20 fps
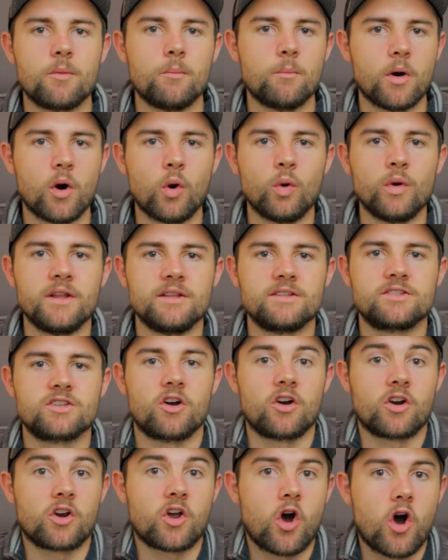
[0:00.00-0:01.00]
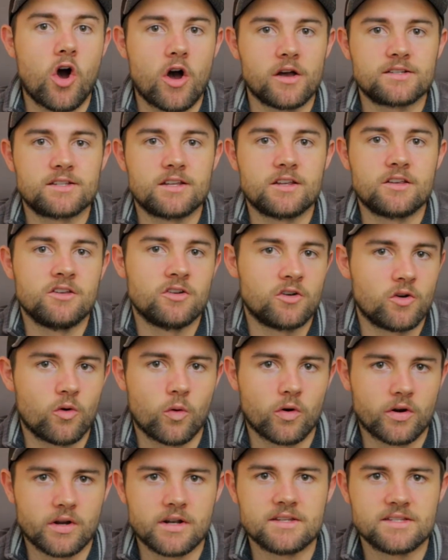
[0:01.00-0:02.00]
components are costing your
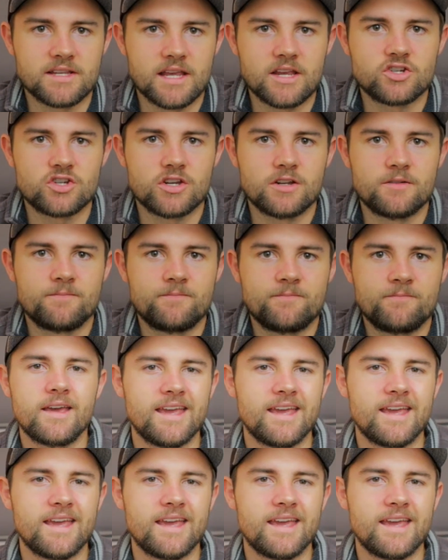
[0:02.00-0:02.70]
organization.